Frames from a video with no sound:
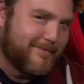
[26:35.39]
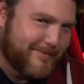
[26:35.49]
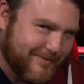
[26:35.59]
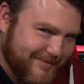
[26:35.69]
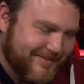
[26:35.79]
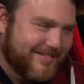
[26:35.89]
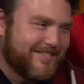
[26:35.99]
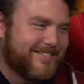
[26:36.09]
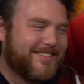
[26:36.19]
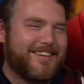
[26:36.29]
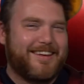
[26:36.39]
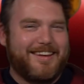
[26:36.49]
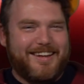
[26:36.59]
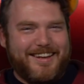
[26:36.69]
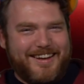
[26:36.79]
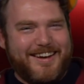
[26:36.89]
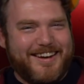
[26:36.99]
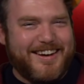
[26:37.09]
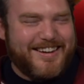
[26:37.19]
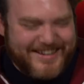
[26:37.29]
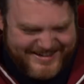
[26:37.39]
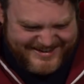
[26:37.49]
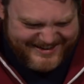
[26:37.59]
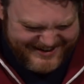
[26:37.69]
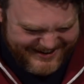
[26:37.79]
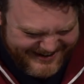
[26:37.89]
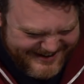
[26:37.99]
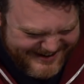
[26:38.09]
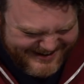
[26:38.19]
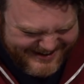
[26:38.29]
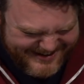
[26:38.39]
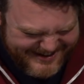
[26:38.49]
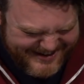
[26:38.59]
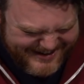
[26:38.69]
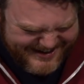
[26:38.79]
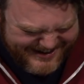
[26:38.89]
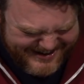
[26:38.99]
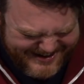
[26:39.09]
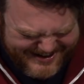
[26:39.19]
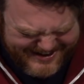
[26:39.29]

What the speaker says: This person isn't speaking.